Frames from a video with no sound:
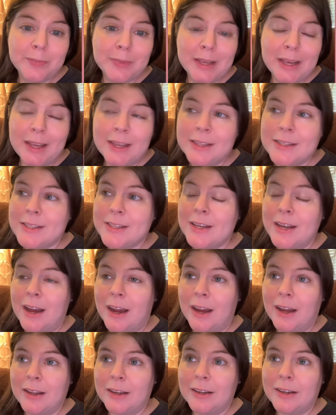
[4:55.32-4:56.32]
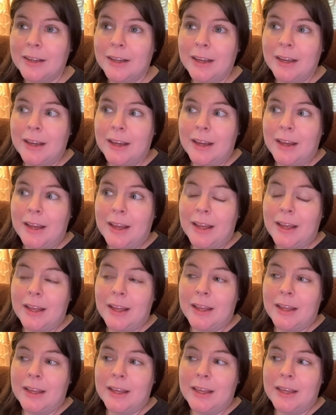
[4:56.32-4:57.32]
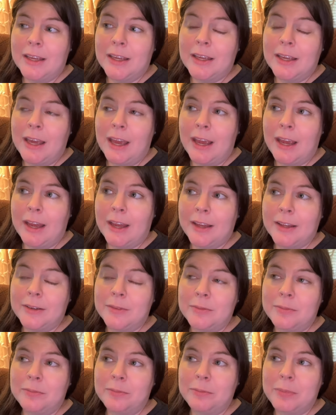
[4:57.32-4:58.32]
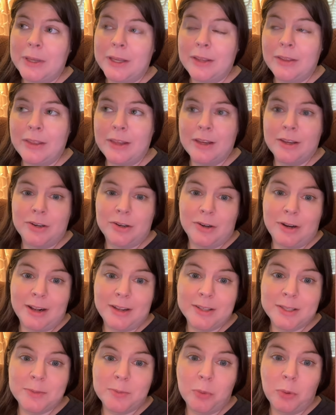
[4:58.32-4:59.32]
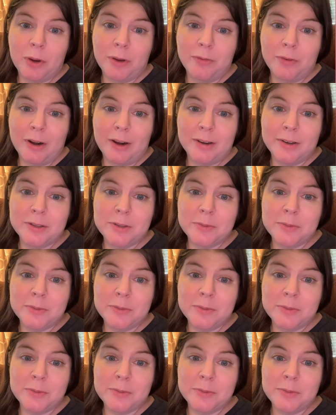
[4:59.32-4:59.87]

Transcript: It's not. He can't be the internet's boyfriend